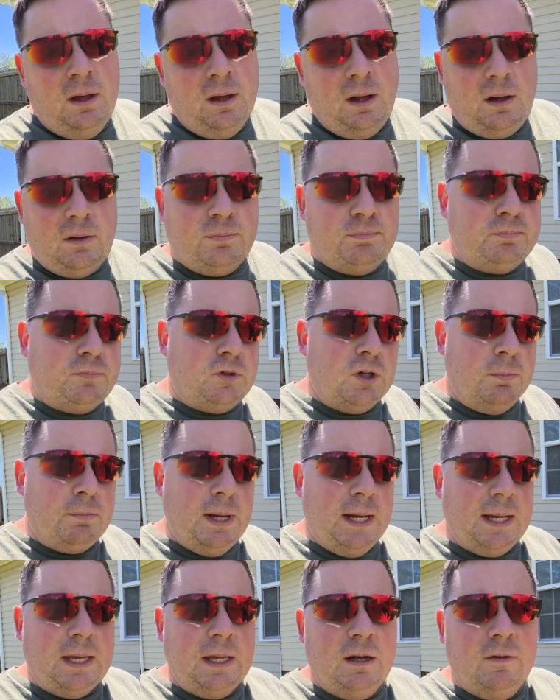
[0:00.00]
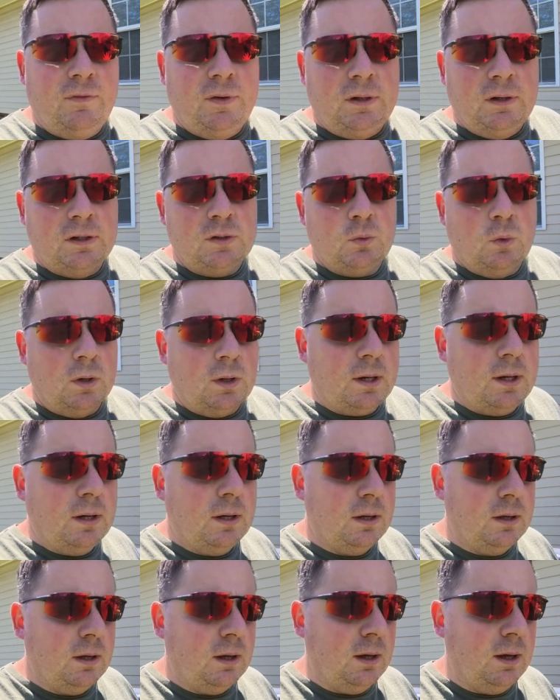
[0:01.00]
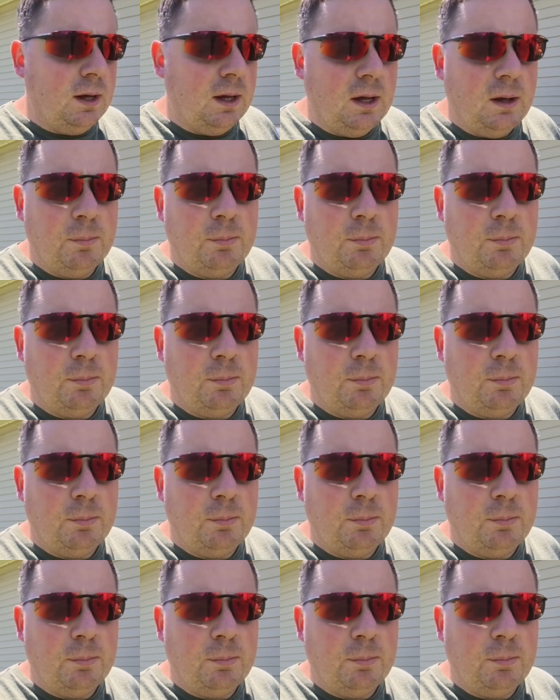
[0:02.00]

I'll jump back in if it does work, uh,